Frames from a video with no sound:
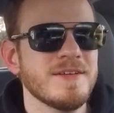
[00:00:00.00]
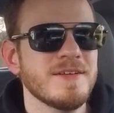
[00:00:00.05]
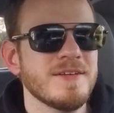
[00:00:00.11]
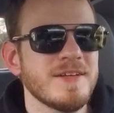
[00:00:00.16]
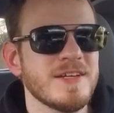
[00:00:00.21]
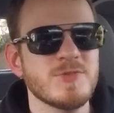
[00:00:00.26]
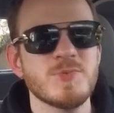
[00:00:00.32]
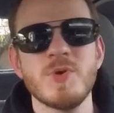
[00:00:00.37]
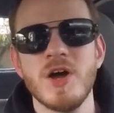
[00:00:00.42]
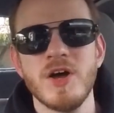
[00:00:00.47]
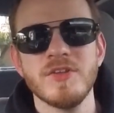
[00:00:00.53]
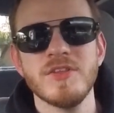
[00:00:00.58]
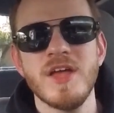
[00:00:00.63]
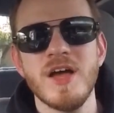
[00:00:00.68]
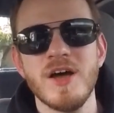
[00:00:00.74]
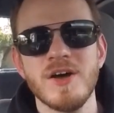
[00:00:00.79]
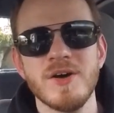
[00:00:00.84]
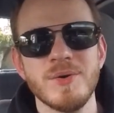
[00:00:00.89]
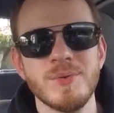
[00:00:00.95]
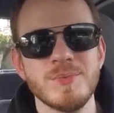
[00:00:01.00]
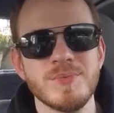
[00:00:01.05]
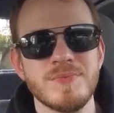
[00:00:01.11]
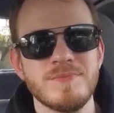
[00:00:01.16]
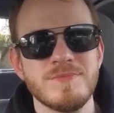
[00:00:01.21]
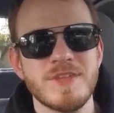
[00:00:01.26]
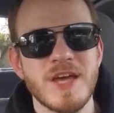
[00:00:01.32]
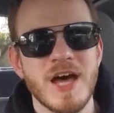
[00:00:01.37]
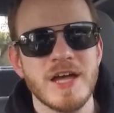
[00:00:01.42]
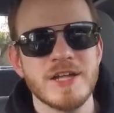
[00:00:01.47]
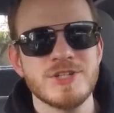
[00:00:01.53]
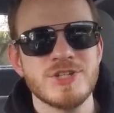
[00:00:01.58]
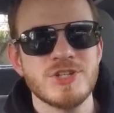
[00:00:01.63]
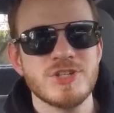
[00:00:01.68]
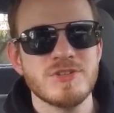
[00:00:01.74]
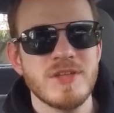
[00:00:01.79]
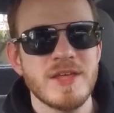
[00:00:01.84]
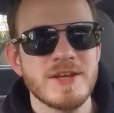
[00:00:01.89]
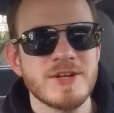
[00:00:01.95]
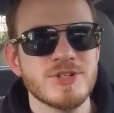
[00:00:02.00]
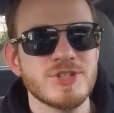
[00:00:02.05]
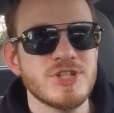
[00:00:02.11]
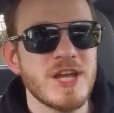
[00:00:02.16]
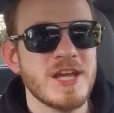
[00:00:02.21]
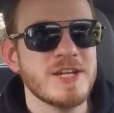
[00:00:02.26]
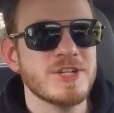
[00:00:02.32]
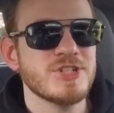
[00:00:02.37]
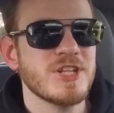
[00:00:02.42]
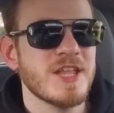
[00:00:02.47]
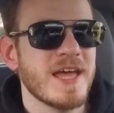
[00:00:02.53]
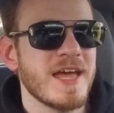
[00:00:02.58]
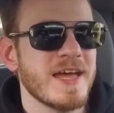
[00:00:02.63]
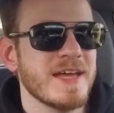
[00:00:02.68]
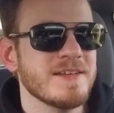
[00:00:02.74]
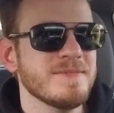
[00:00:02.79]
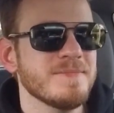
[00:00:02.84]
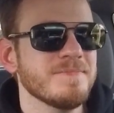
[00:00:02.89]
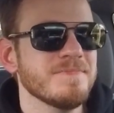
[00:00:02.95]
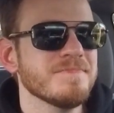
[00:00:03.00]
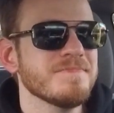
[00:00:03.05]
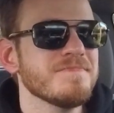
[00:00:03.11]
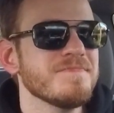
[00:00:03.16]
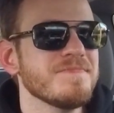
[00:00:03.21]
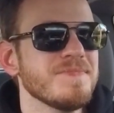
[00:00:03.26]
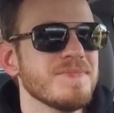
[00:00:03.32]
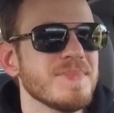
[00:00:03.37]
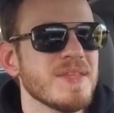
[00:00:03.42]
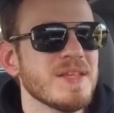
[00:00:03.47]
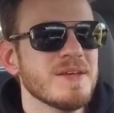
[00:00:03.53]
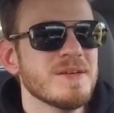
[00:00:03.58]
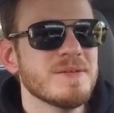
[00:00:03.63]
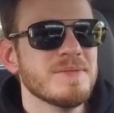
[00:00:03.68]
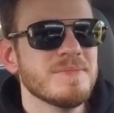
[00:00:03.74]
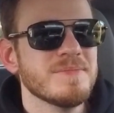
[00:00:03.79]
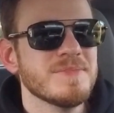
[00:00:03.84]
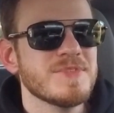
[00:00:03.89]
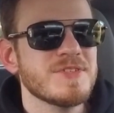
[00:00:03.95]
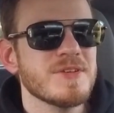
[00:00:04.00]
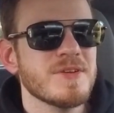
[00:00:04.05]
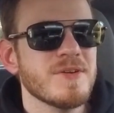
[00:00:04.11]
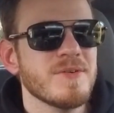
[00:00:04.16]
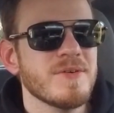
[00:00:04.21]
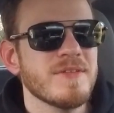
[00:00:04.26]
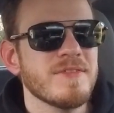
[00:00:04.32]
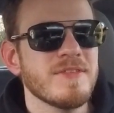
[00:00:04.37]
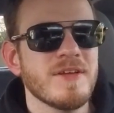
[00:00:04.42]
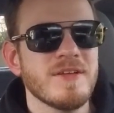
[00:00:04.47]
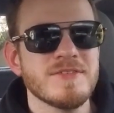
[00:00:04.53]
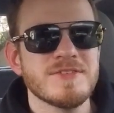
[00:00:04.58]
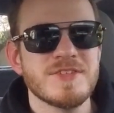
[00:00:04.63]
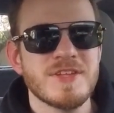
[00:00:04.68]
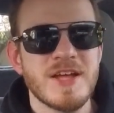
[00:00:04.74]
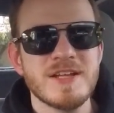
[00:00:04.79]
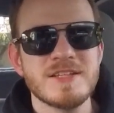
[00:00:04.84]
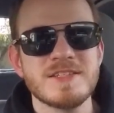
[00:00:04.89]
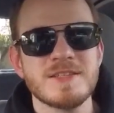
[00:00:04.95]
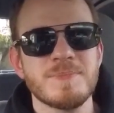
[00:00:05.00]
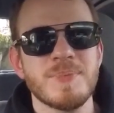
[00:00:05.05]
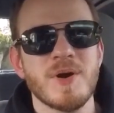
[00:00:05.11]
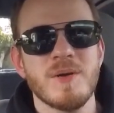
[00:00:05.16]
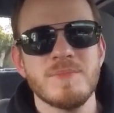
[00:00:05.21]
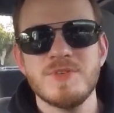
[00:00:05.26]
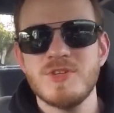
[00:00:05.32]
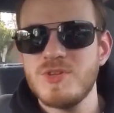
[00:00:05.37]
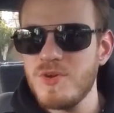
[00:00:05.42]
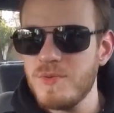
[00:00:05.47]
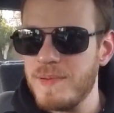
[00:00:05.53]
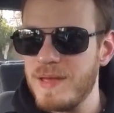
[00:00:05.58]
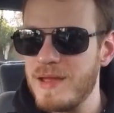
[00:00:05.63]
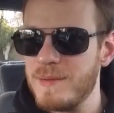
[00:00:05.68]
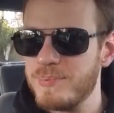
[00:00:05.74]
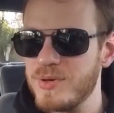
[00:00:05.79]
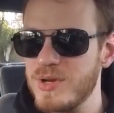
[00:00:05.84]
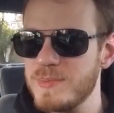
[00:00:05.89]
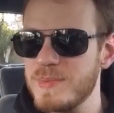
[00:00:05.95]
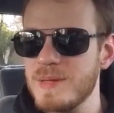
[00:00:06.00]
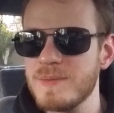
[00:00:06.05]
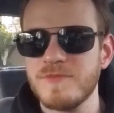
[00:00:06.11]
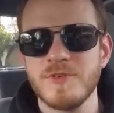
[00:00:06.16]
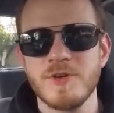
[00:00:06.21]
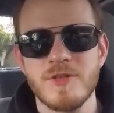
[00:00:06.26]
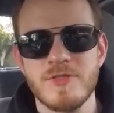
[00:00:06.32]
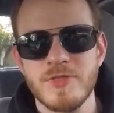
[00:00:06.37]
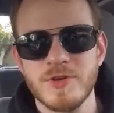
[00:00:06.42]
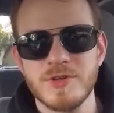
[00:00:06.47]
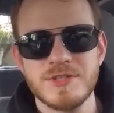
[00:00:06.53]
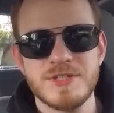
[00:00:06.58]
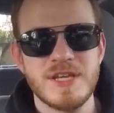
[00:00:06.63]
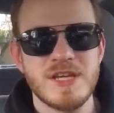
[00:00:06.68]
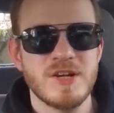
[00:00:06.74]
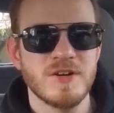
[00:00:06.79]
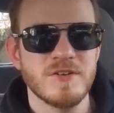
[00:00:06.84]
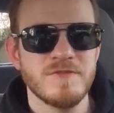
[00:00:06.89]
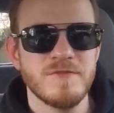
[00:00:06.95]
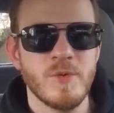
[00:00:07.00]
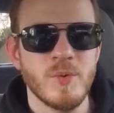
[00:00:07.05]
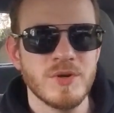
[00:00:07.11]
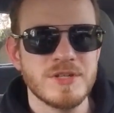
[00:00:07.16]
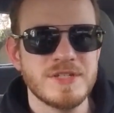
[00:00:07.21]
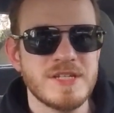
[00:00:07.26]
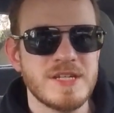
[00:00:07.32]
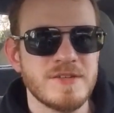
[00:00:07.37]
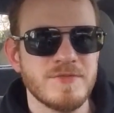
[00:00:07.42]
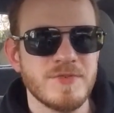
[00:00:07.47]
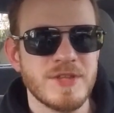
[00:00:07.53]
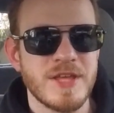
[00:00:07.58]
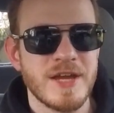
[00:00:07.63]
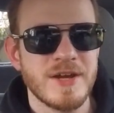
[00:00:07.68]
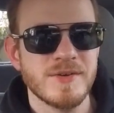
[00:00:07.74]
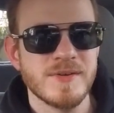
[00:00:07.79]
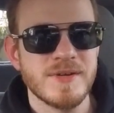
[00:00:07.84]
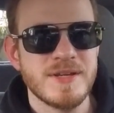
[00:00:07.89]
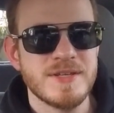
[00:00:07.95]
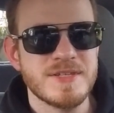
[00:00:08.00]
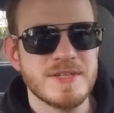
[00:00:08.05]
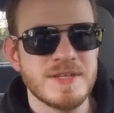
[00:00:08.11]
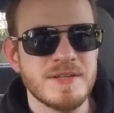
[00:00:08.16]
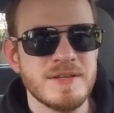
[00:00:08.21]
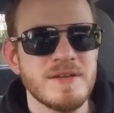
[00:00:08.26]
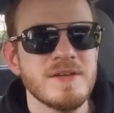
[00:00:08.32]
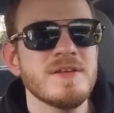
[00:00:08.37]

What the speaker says: As we all know, Dodge later changed that. So that's the problem. You do pay a premium for a 13 or a 14 for that reason.